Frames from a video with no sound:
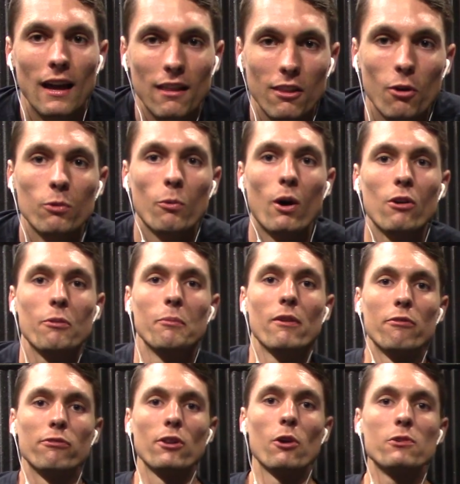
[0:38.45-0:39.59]
Hello and welcome to
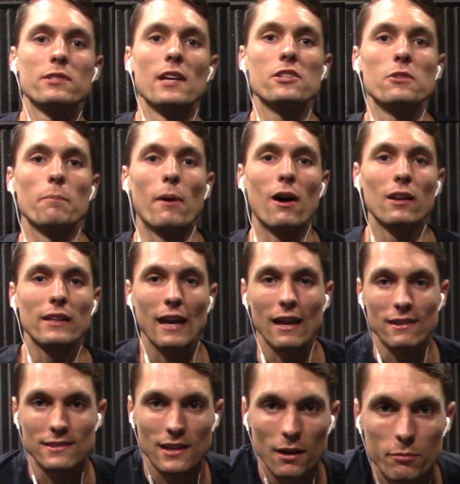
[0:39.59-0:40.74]
the Flow Station Podcast.